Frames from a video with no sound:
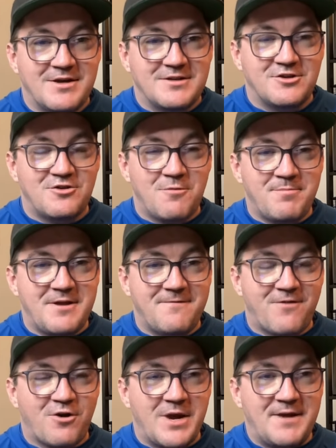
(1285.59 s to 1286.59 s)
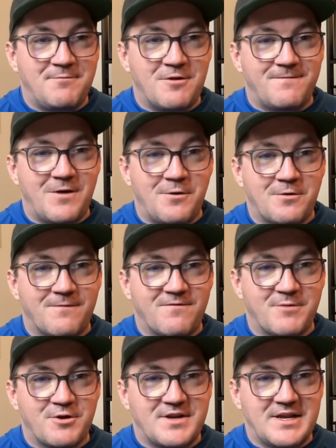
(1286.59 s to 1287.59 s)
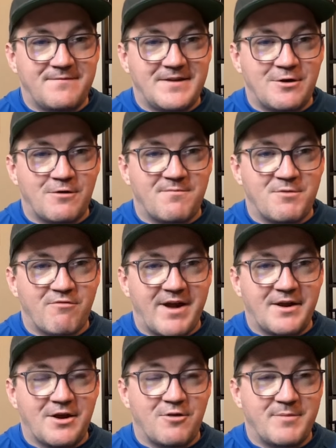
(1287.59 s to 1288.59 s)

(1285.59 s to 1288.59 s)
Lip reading: So don't be far away from your phone or from your TV or from your radio,